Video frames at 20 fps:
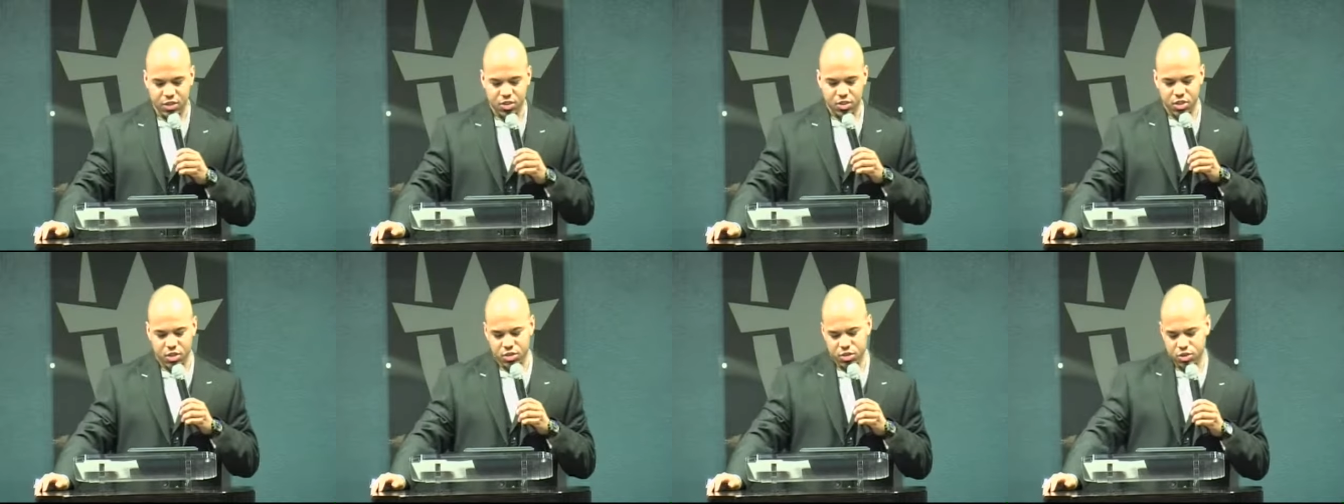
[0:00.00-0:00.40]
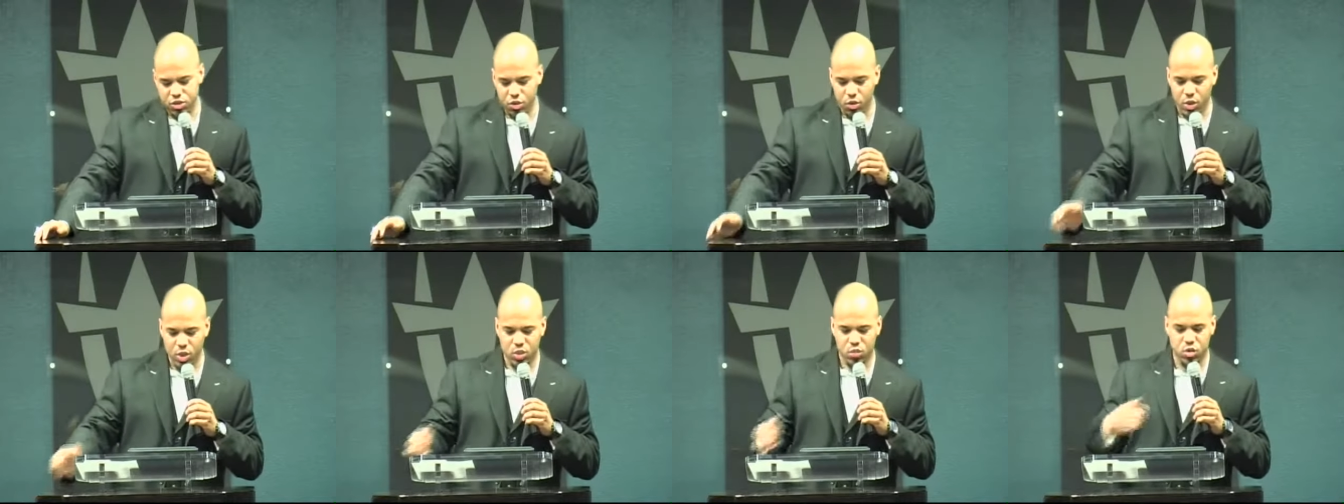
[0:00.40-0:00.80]
a certain
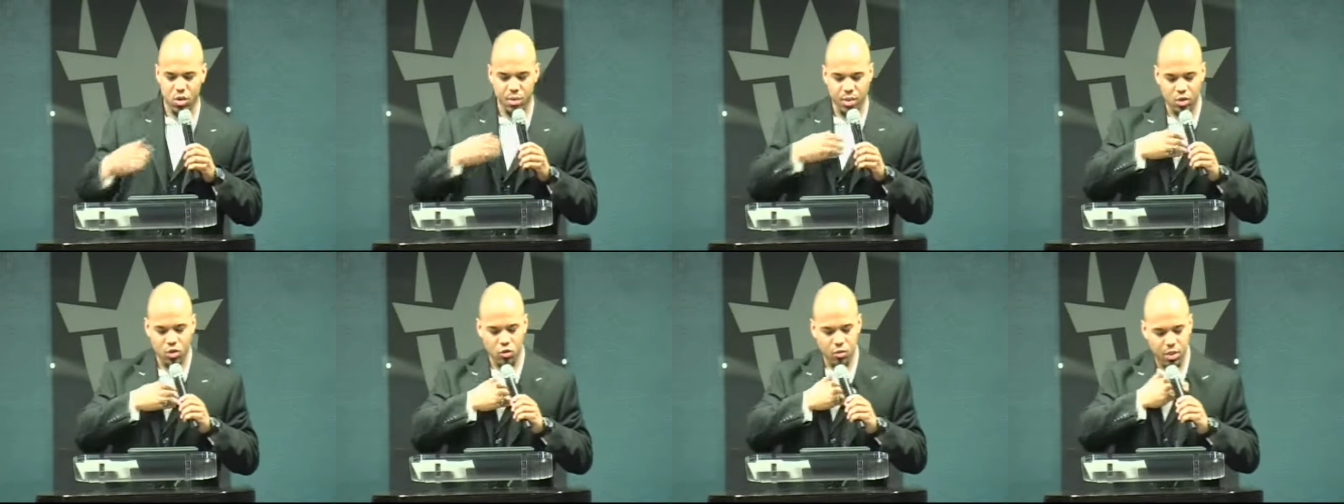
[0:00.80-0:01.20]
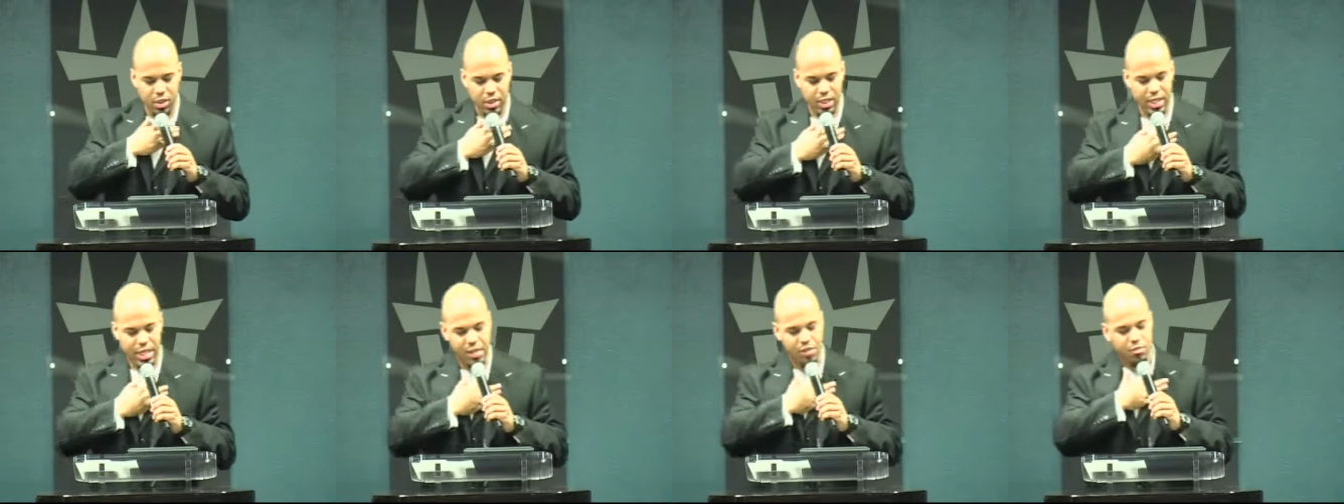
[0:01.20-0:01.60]
Jewish woman who
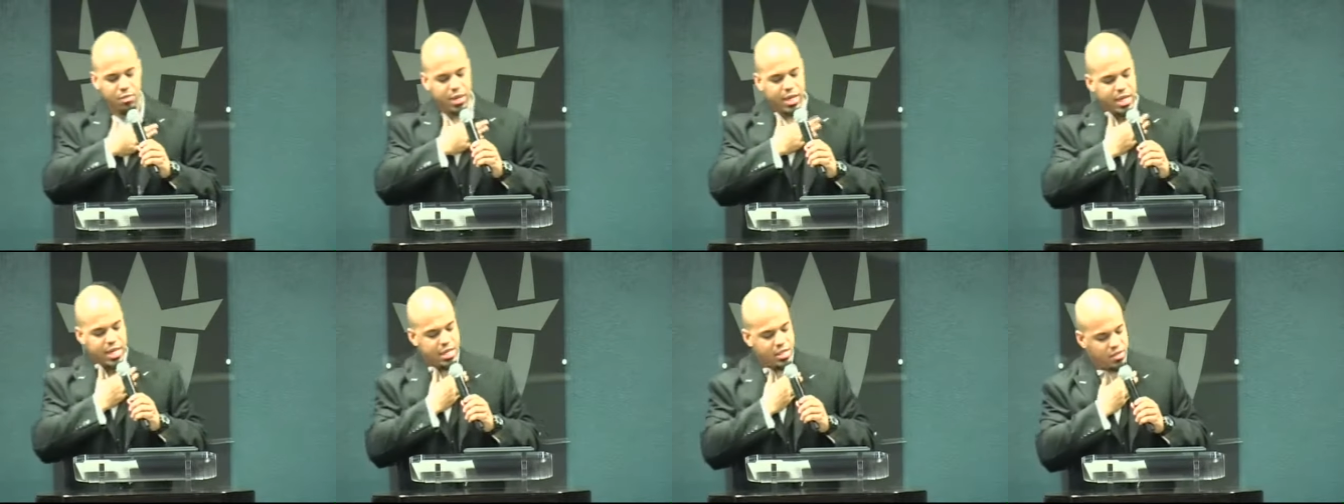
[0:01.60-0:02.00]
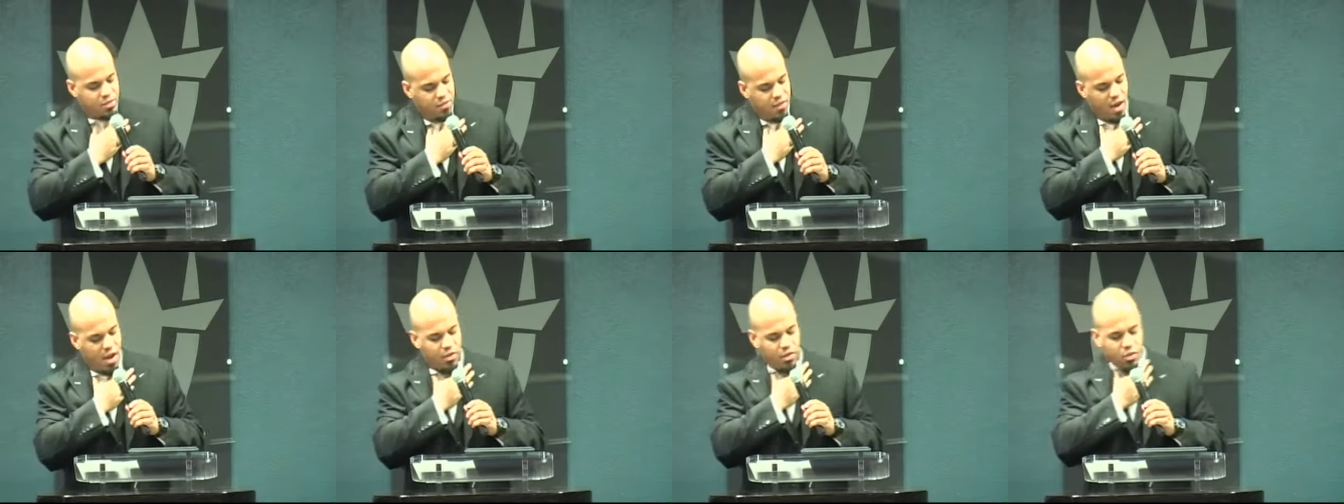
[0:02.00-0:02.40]
believed, but his
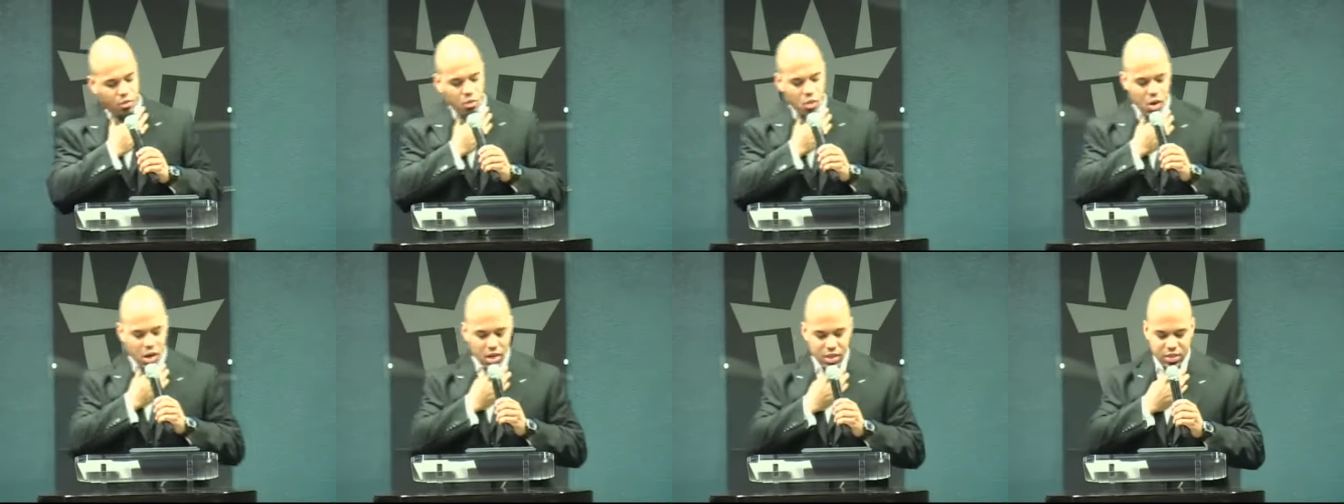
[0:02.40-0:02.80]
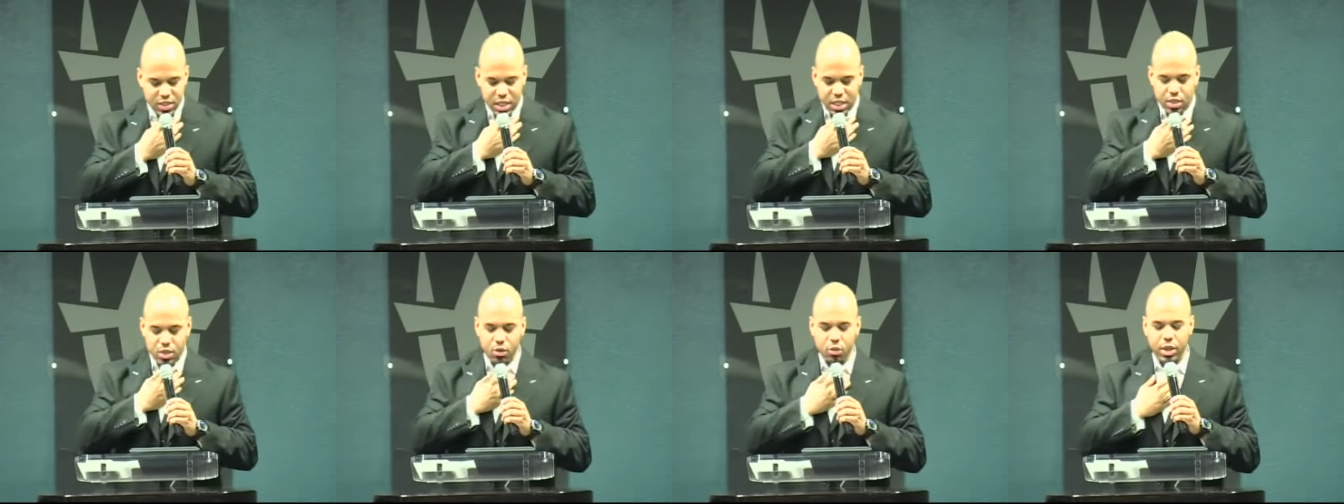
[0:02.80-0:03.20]
father was
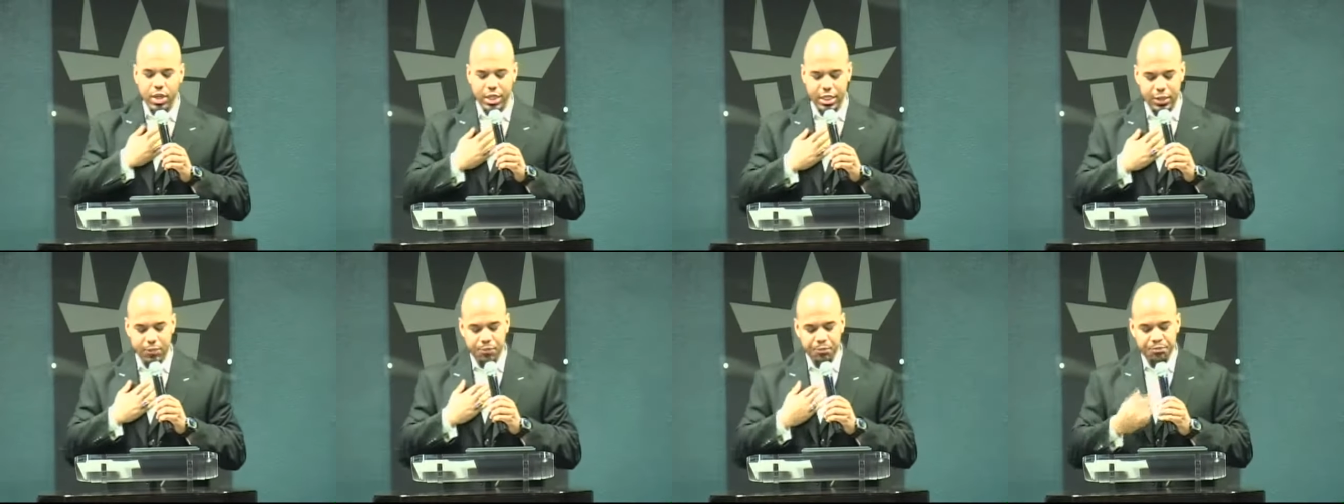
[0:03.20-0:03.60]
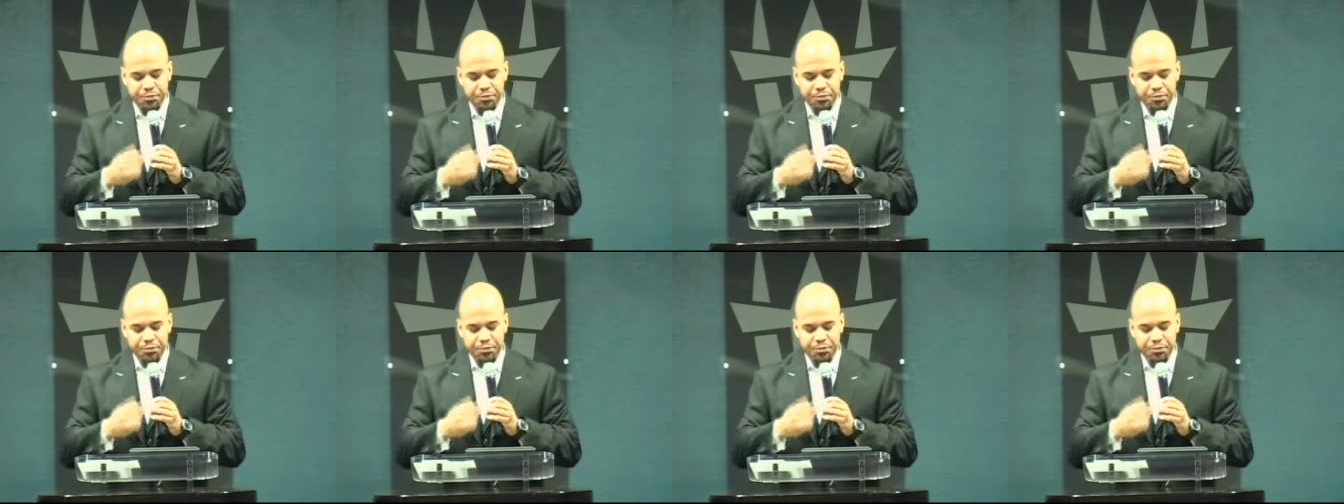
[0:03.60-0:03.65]
a Greek.